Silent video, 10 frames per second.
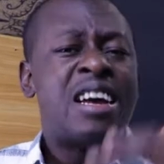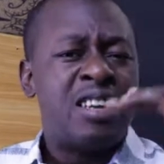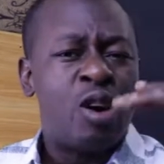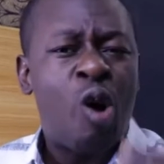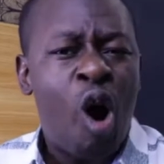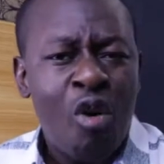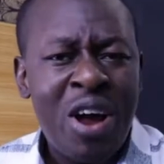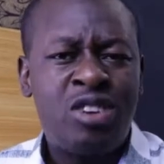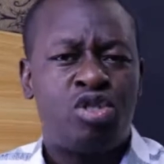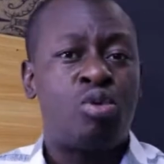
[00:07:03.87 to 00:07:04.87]
The
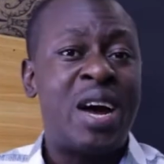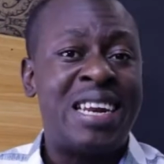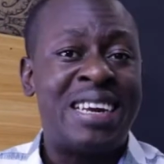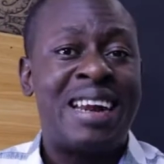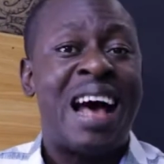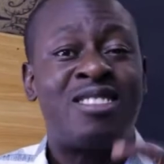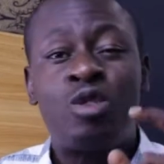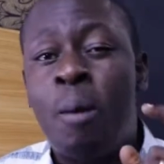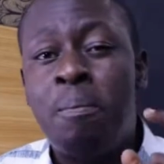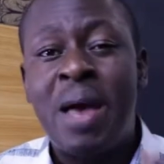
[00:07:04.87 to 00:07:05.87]
current training has
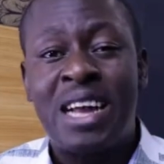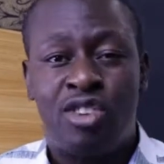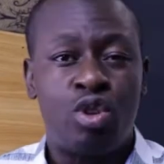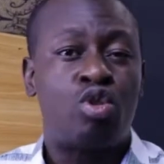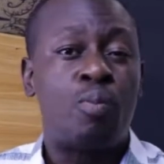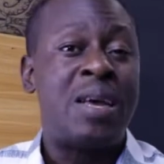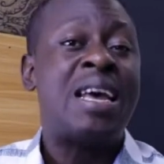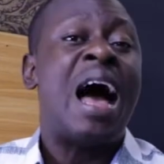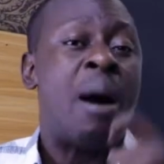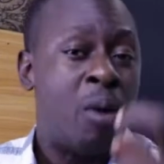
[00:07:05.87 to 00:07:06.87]
not made you to be
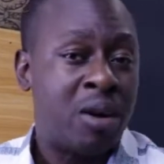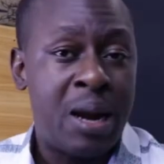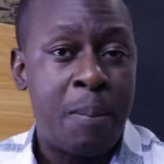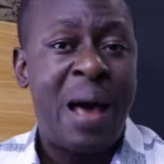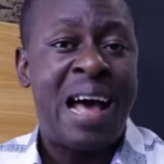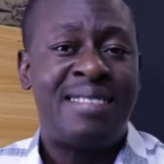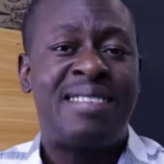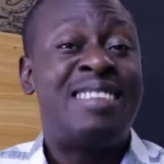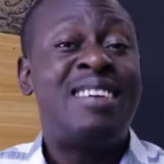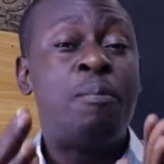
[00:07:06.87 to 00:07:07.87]
among the best.
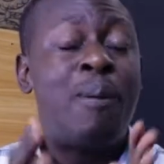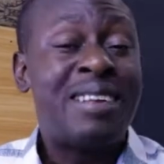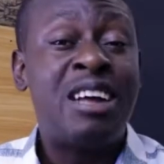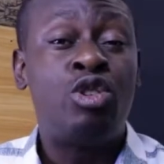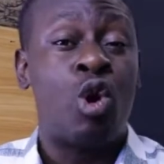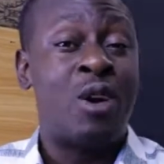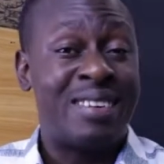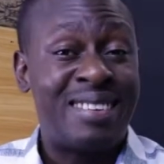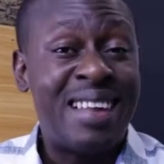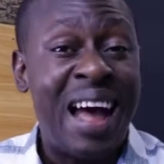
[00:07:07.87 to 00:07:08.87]
It's important you
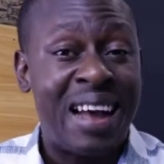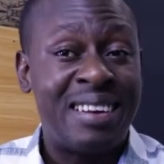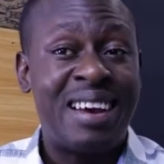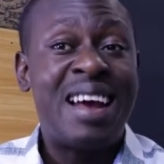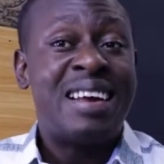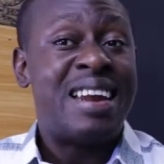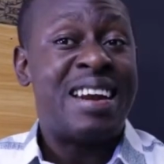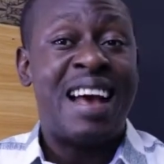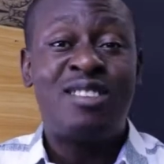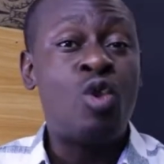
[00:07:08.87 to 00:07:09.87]
understand that
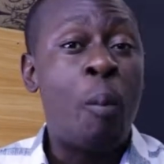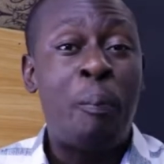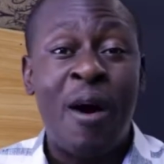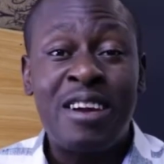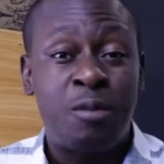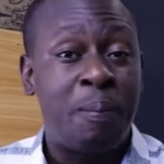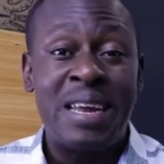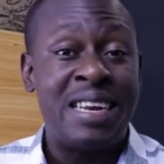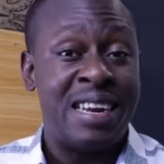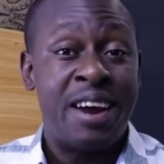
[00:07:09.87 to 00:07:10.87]
there is no point
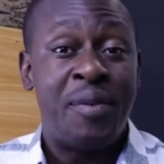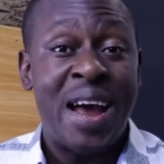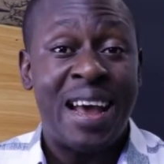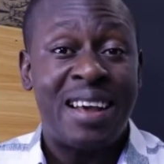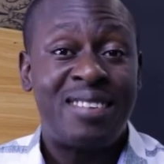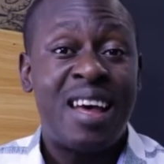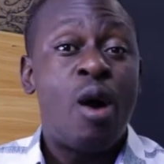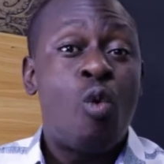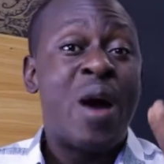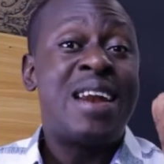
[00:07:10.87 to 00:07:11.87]
being in a race
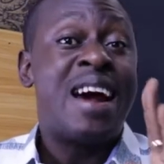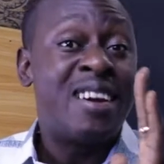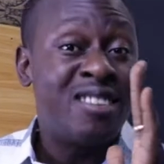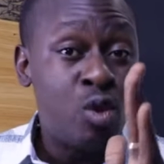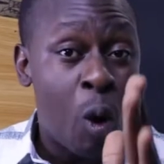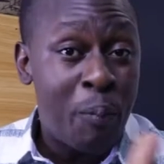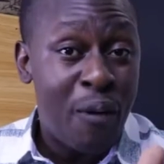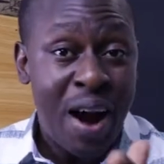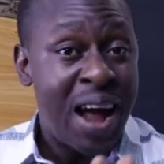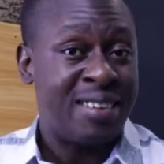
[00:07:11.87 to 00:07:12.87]
when there is no
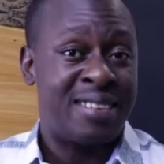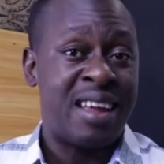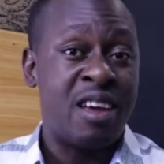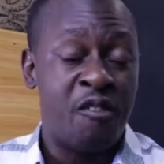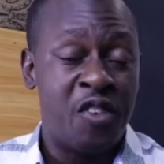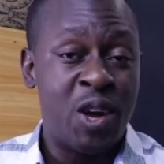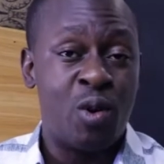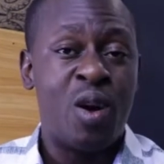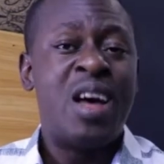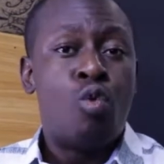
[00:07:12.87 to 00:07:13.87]
prize in view.